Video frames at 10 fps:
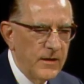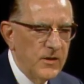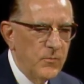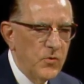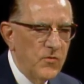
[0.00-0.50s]

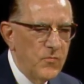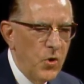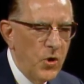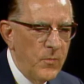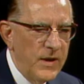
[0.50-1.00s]
The Book of
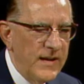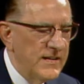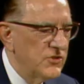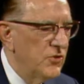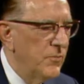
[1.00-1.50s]
Mormon
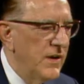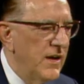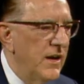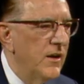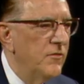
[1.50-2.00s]
is to
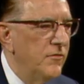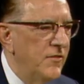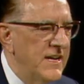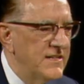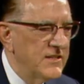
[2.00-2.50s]
be
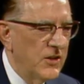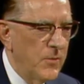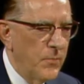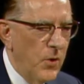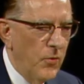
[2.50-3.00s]
feasted
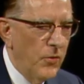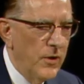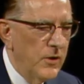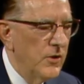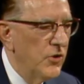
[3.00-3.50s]
upon,
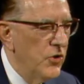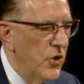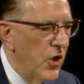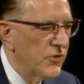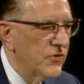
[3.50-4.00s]

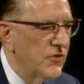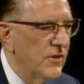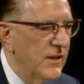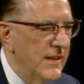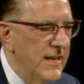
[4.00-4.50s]
not
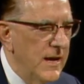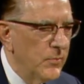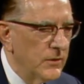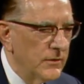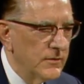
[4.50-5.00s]

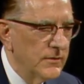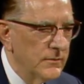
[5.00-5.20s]
nibbled.